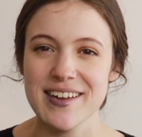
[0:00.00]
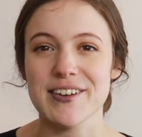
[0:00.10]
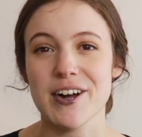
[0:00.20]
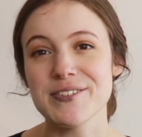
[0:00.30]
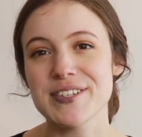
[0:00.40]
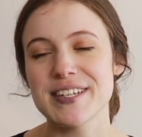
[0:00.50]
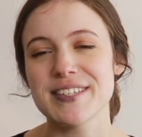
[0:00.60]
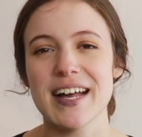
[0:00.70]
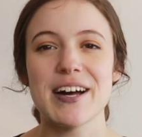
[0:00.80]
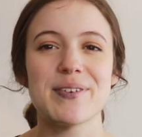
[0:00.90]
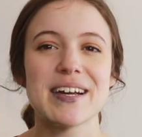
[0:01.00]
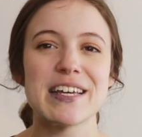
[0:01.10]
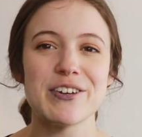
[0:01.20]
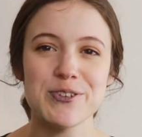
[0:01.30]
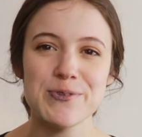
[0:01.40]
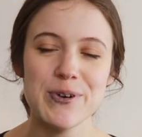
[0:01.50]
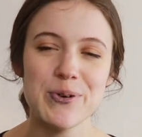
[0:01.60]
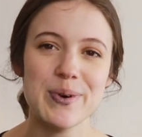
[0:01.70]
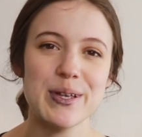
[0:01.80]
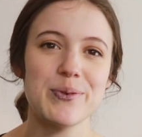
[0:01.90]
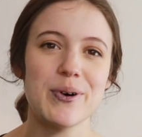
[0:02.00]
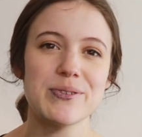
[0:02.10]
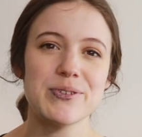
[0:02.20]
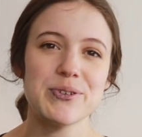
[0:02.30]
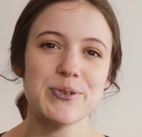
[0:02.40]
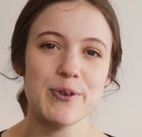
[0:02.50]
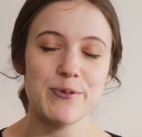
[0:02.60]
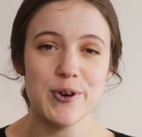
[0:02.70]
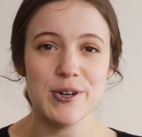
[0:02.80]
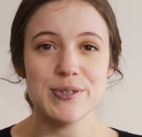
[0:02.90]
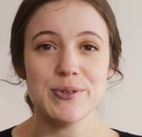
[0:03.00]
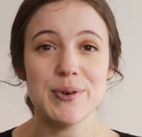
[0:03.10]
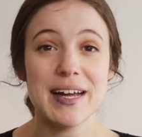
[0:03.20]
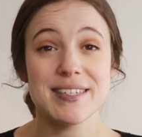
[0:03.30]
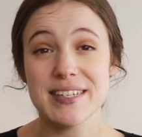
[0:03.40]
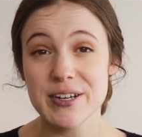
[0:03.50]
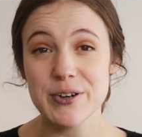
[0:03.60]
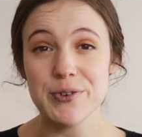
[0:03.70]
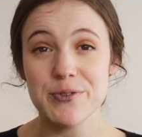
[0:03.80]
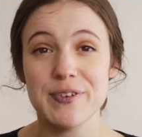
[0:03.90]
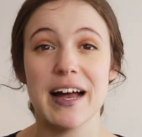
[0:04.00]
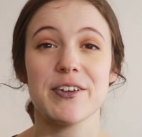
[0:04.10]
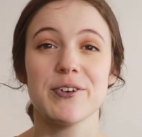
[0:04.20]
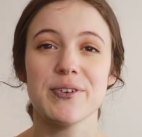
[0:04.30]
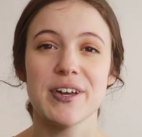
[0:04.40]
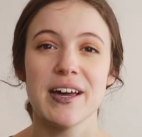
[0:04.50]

Constants are really useful when you want to refer to a single value